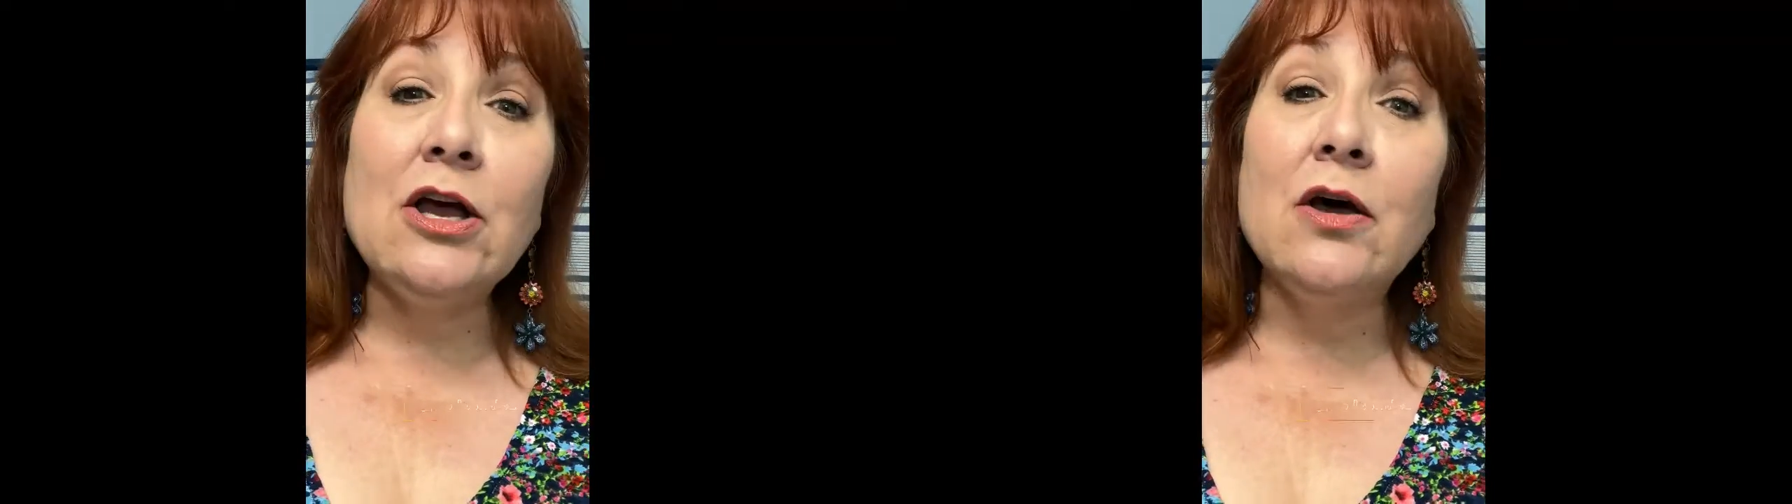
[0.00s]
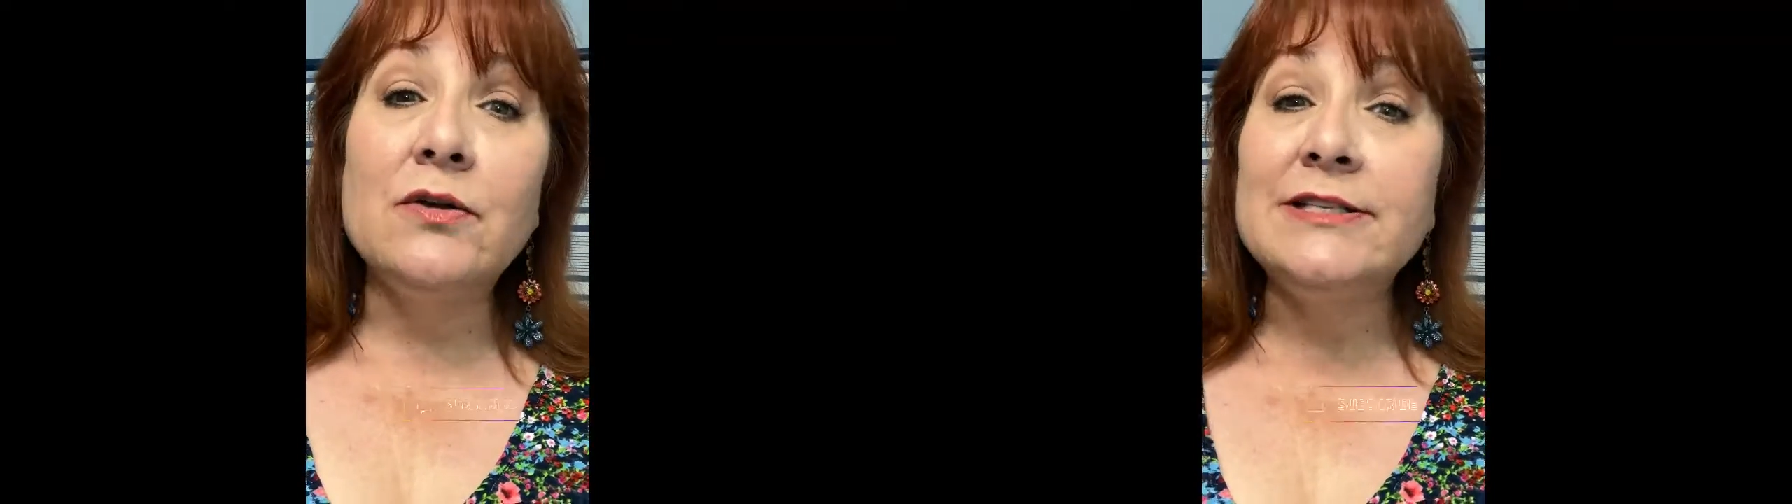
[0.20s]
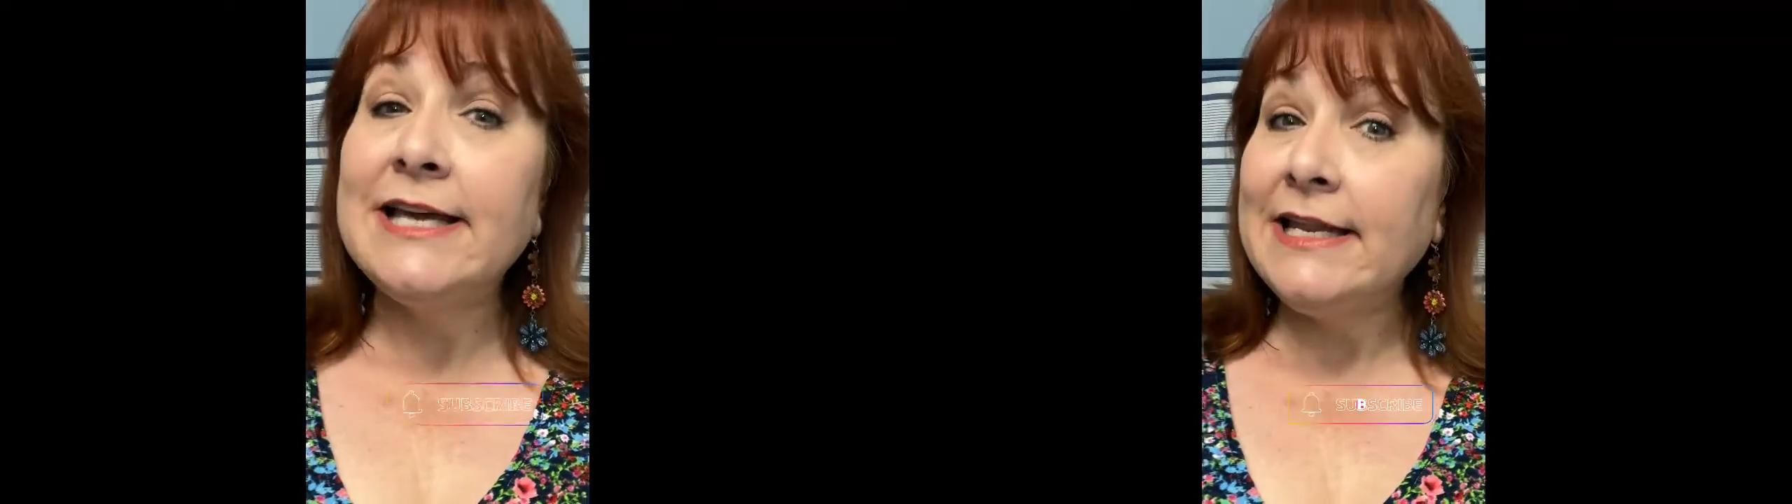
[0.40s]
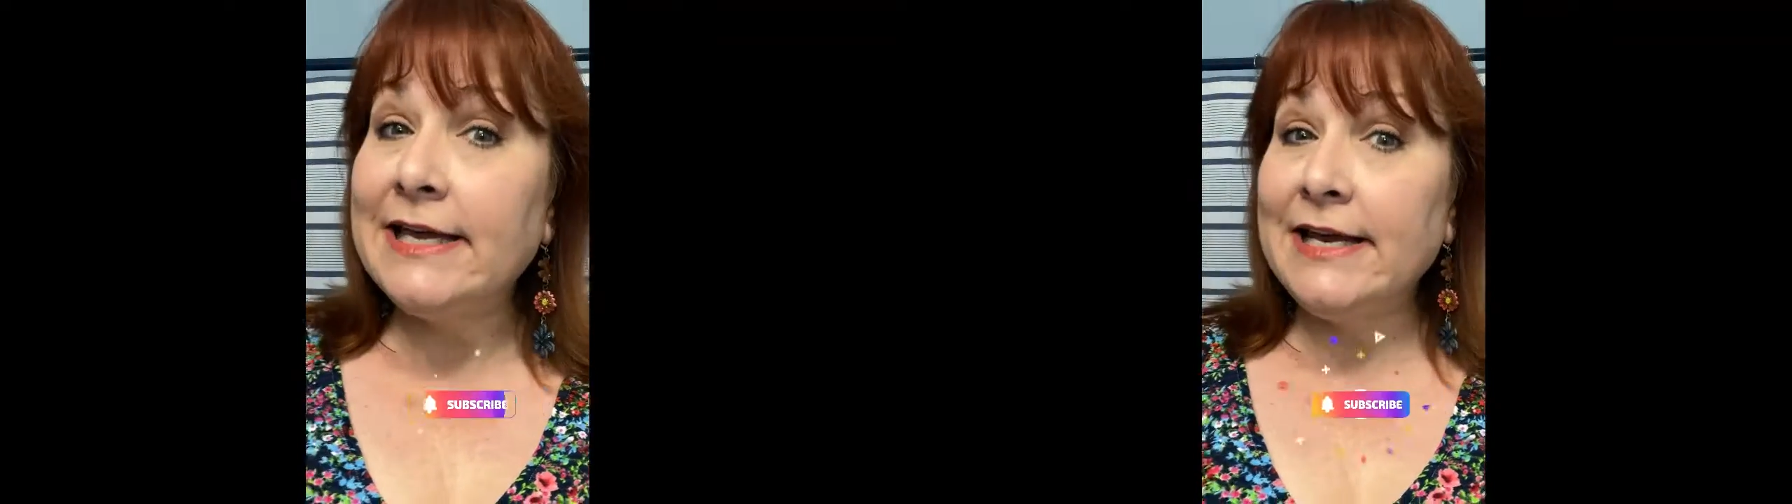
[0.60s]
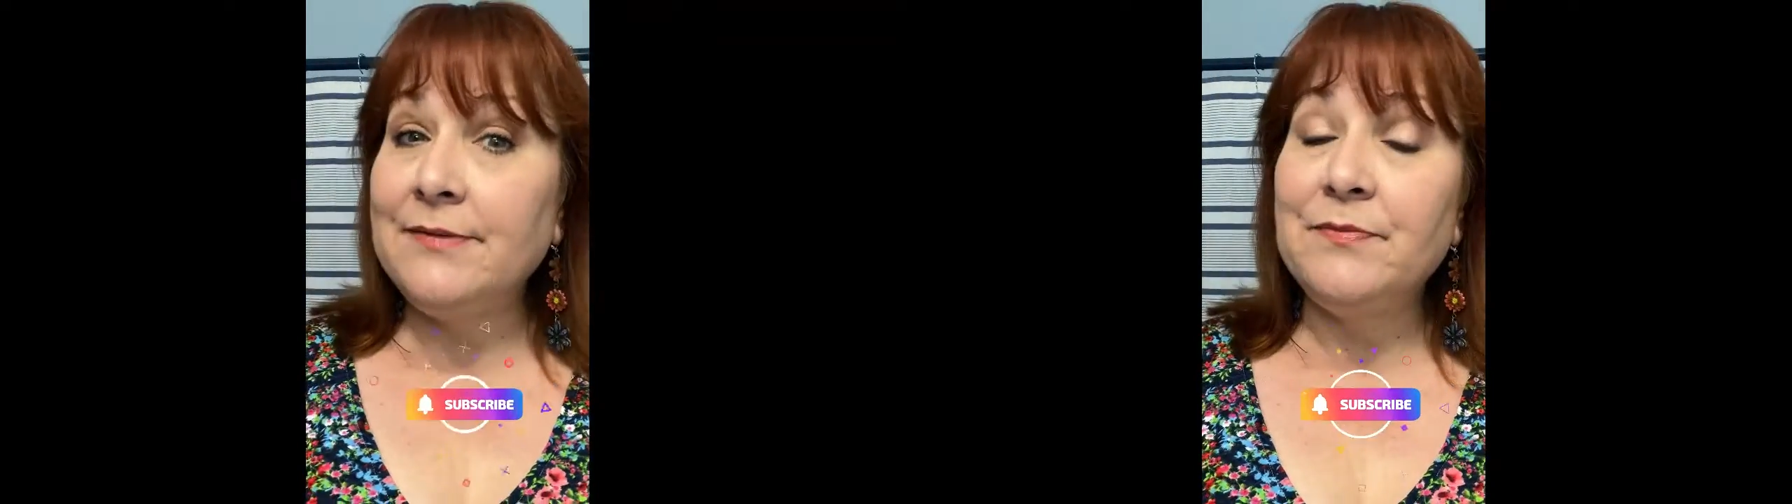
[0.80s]
called tight
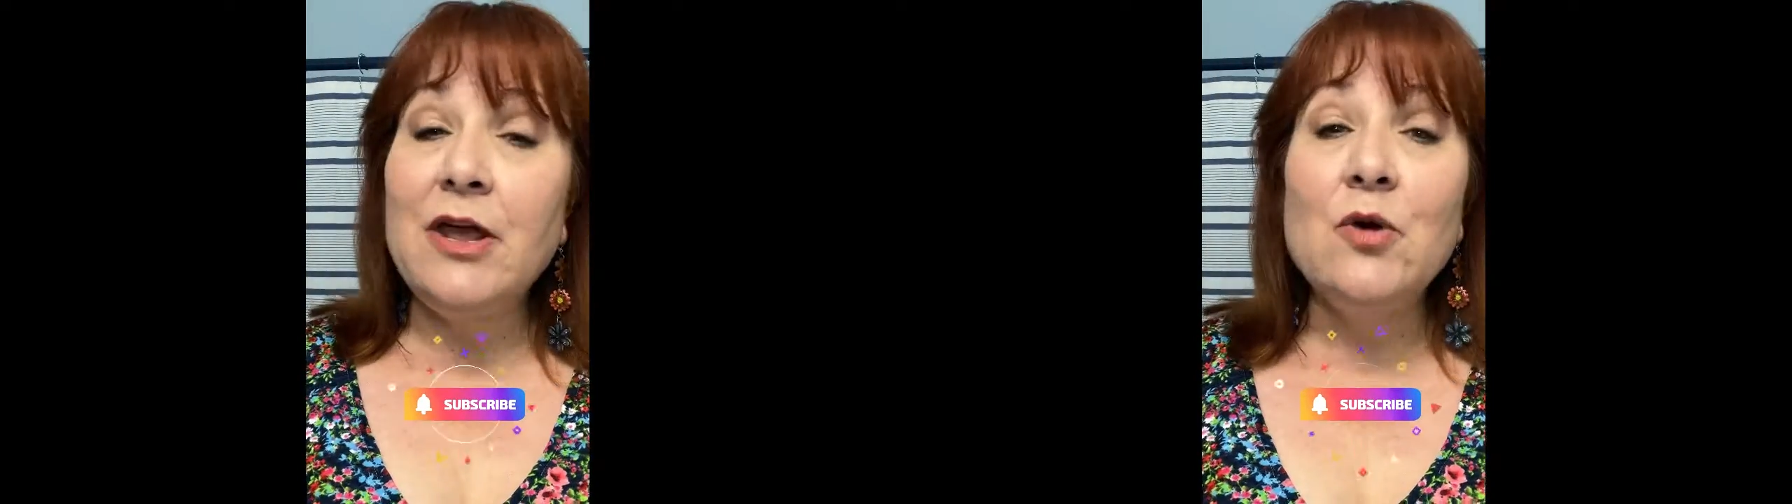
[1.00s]
lining,